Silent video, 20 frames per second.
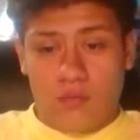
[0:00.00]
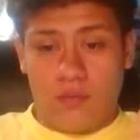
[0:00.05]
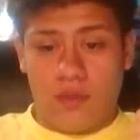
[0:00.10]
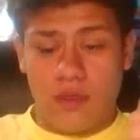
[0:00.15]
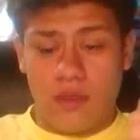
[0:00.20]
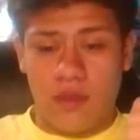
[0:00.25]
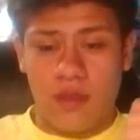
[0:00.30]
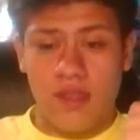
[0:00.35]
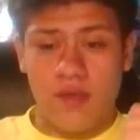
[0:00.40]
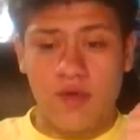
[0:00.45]

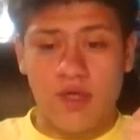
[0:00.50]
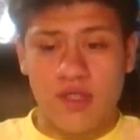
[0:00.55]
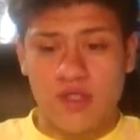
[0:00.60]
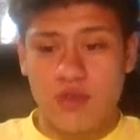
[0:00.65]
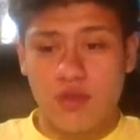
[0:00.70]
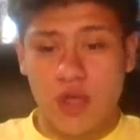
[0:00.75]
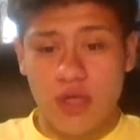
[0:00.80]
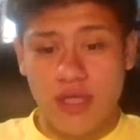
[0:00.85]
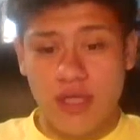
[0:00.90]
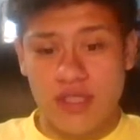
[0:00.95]
he wants
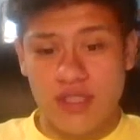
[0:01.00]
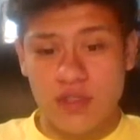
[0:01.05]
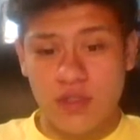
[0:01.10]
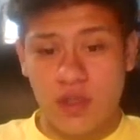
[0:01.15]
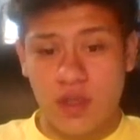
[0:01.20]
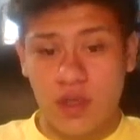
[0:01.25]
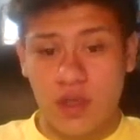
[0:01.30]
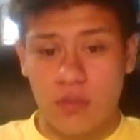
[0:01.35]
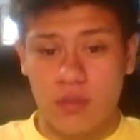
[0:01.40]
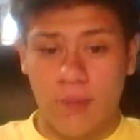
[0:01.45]
to go against
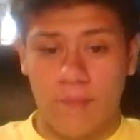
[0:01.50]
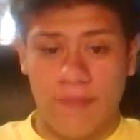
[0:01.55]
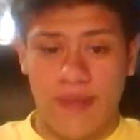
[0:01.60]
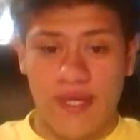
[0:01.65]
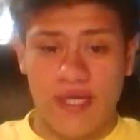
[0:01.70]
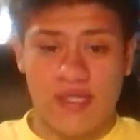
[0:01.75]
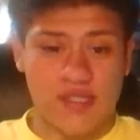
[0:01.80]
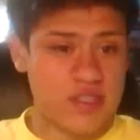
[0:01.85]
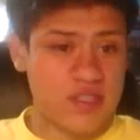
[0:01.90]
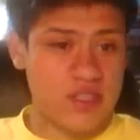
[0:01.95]
the
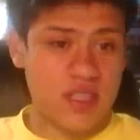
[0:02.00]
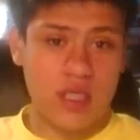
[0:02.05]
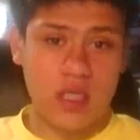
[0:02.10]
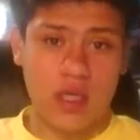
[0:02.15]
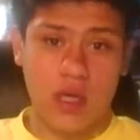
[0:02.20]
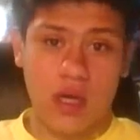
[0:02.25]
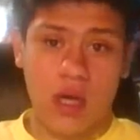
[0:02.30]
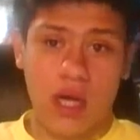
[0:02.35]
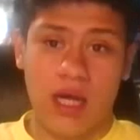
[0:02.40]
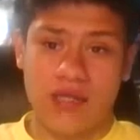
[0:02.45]
best,
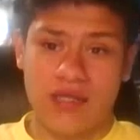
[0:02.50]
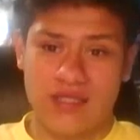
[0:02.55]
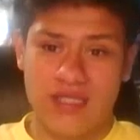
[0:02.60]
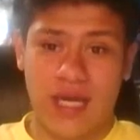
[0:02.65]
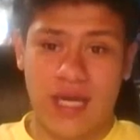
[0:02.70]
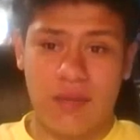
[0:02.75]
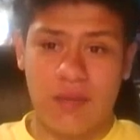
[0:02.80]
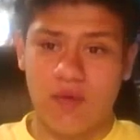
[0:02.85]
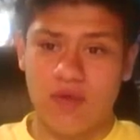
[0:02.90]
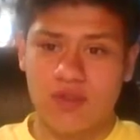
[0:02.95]
at the
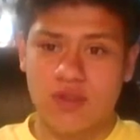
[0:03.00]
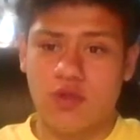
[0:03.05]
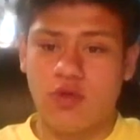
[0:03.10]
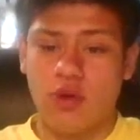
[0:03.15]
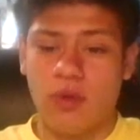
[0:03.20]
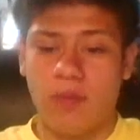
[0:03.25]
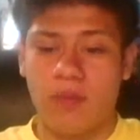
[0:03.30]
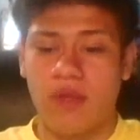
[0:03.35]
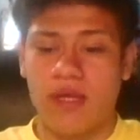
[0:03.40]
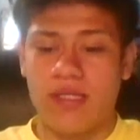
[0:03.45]
time, he wants to
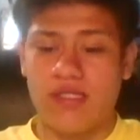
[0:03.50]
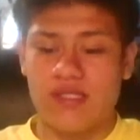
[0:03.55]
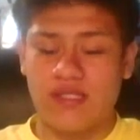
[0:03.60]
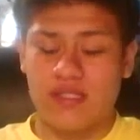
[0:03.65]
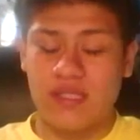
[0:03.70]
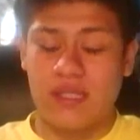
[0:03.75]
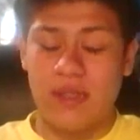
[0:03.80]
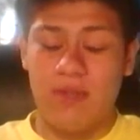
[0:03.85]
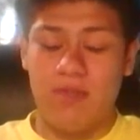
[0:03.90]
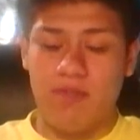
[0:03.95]
go
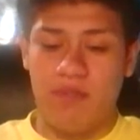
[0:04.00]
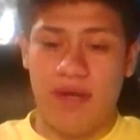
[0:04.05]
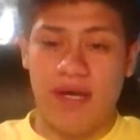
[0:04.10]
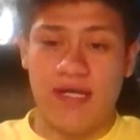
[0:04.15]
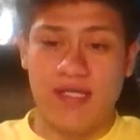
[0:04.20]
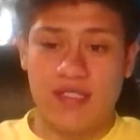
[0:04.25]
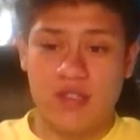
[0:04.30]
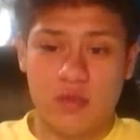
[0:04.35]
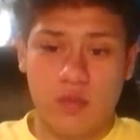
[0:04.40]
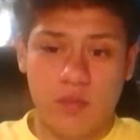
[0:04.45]
against the
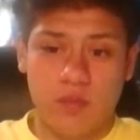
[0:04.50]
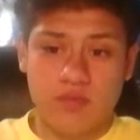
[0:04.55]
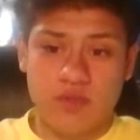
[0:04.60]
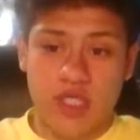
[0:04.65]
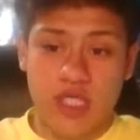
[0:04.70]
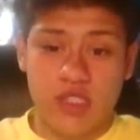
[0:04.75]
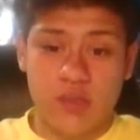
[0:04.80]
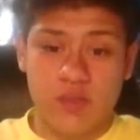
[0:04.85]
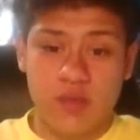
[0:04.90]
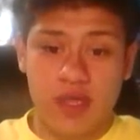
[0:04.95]
best
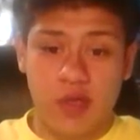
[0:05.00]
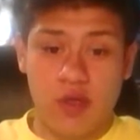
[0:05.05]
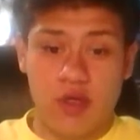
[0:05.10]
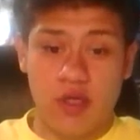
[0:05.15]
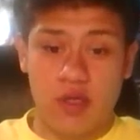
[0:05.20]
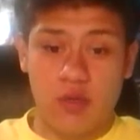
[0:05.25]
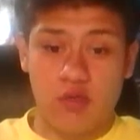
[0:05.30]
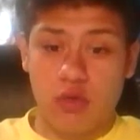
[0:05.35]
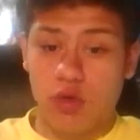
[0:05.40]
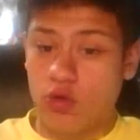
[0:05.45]
chess player
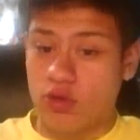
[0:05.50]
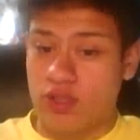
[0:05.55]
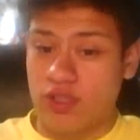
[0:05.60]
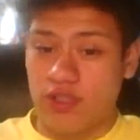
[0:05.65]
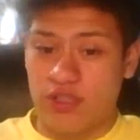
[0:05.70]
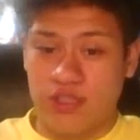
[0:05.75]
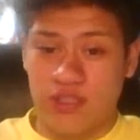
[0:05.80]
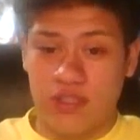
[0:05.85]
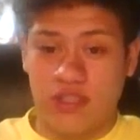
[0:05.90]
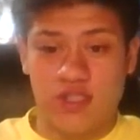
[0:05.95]
in the world.
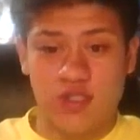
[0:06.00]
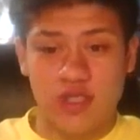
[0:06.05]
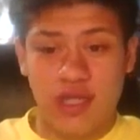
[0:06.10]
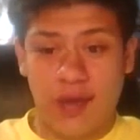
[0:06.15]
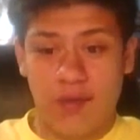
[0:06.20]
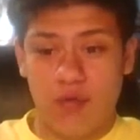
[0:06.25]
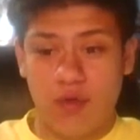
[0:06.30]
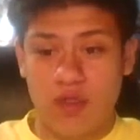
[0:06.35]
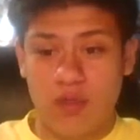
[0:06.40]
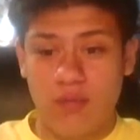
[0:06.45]
He's considered,
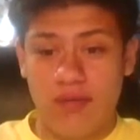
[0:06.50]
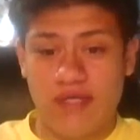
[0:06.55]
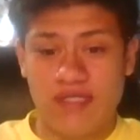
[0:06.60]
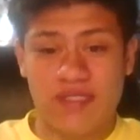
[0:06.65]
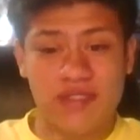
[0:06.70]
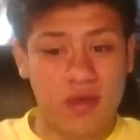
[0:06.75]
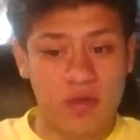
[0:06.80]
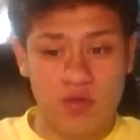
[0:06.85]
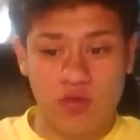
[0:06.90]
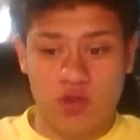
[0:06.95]
like, one of the
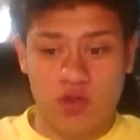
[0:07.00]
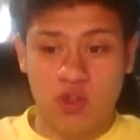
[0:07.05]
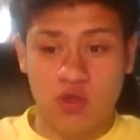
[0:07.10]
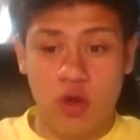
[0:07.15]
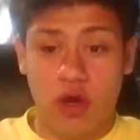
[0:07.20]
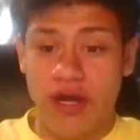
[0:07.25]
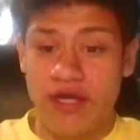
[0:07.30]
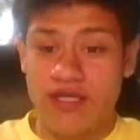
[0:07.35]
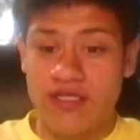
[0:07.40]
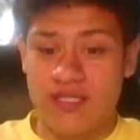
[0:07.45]
best, now he wants to
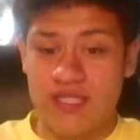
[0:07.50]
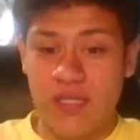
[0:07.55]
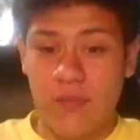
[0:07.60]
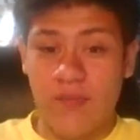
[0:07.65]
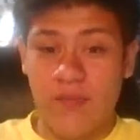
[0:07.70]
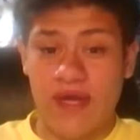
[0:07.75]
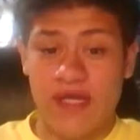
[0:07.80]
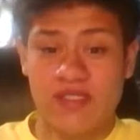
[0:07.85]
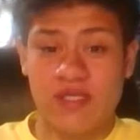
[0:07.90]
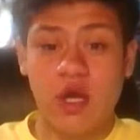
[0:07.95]
go against the
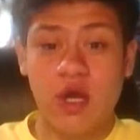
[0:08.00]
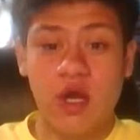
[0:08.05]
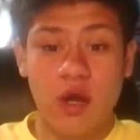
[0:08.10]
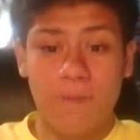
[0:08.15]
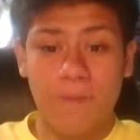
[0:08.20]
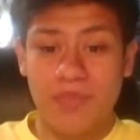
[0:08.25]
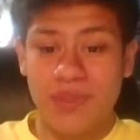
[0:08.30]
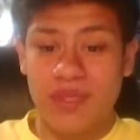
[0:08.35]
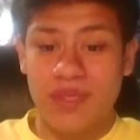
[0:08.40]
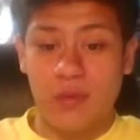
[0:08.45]
best,
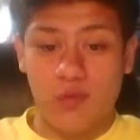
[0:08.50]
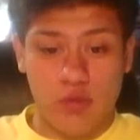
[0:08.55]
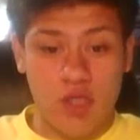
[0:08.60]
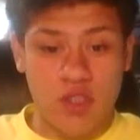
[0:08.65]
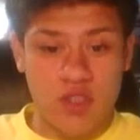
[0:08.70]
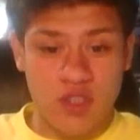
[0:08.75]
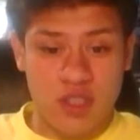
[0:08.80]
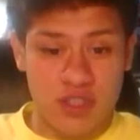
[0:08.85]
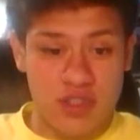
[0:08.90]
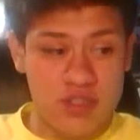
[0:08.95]
the
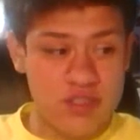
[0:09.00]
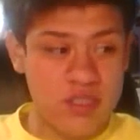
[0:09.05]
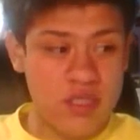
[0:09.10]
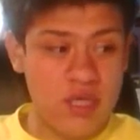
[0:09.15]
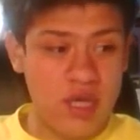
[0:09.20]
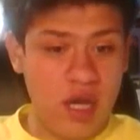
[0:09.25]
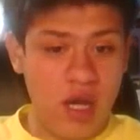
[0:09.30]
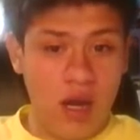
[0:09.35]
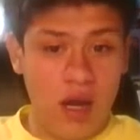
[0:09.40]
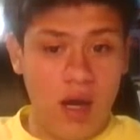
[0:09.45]
Russians,
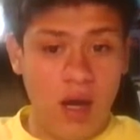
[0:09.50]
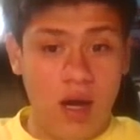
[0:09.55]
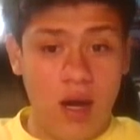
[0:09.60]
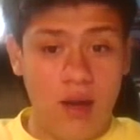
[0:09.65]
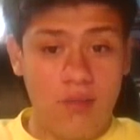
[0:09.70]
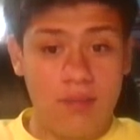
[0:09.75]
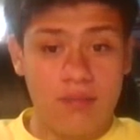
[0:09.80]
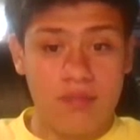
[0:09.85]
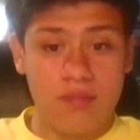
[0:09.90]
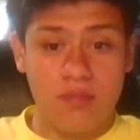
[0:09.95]

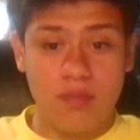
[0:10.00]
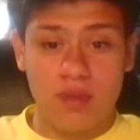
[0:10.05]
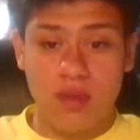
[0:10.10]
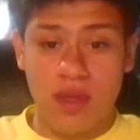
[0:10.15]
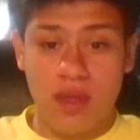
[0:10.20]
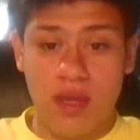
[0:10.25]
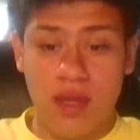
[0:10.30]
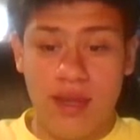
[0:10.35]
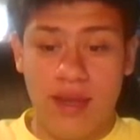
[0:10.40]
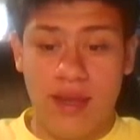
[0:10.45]
and
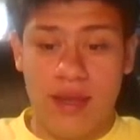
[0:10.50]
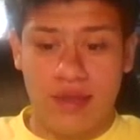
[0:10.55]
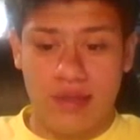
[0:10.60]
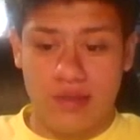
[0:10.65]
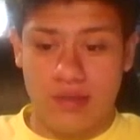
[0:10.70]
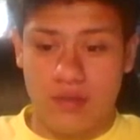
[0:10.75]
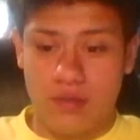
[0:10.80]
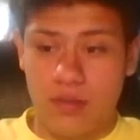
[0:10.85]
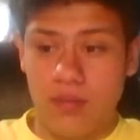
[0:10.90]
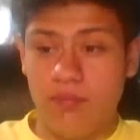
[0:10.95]

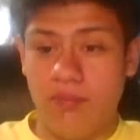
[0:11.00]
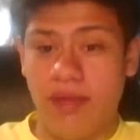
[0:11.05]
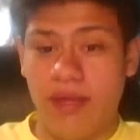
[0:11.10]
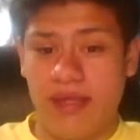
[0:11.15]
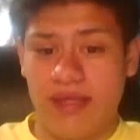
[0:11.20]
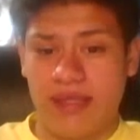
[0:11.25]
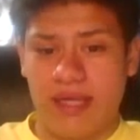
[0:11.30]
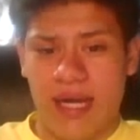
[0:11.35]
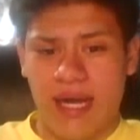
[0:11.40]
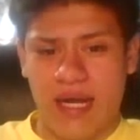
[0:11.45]

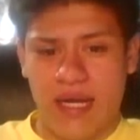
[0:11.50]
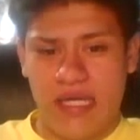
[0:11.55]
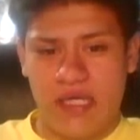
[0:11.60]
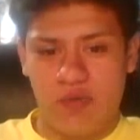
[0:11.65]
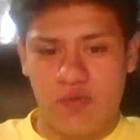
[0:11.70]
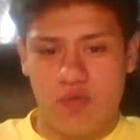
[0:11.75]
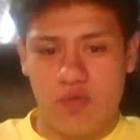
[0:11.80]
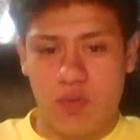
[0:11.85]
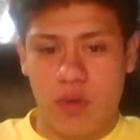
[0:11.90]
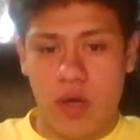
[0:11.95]
main guy,
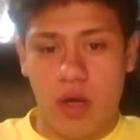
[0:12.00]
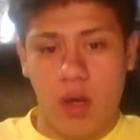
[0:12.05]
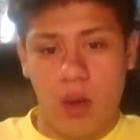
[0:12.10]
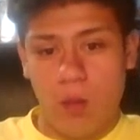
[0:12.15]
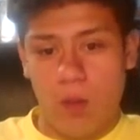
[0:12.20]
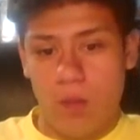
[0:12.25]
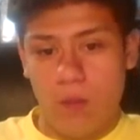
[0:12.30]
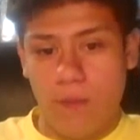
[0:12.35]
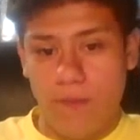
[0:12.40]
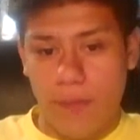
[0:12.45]

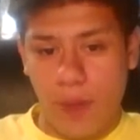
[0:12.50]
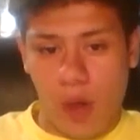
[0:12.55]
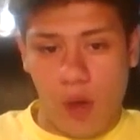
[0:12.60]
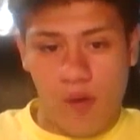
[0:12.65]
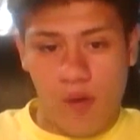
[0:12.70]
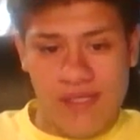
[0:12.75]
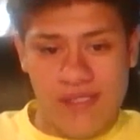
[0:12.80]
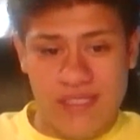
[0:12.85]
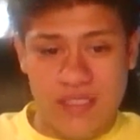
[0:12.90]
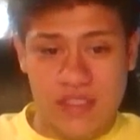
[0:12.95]

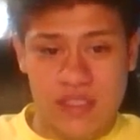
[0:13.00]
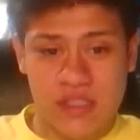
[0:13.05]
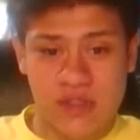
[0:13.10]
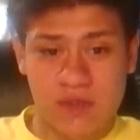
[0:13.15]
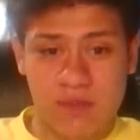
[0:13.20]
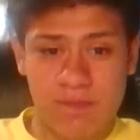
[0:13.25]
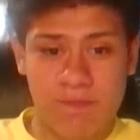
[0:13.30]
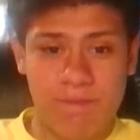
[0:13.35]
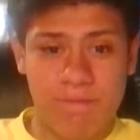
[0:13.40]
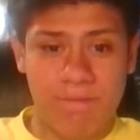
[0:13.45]

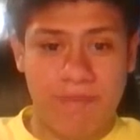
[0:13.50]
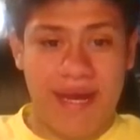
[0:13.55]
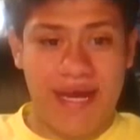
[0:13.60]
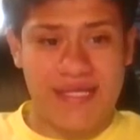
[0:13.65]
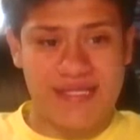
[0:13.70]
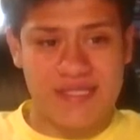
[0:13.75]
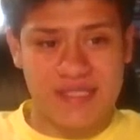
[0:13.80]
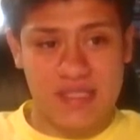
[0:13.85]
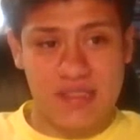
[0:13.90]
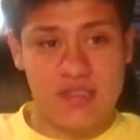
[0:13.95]
Boris
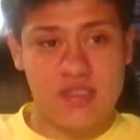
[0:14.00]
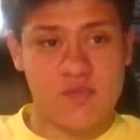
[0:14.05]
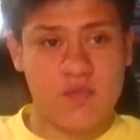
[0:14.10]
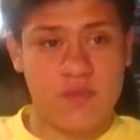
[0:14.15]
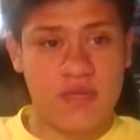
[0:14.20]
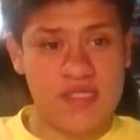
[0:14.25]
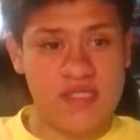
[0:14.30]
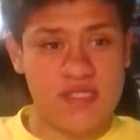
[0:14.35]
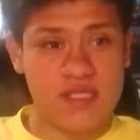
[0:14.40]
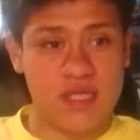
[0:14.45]

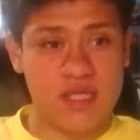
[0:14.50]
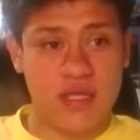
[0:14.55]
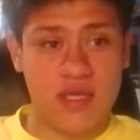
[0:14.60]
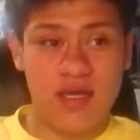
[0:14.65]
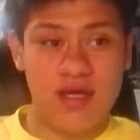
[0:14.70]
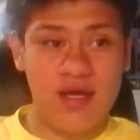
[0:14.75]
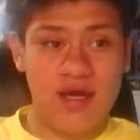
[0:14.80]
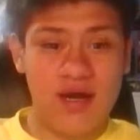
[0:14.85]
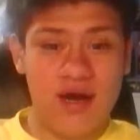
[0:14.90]
Spassky.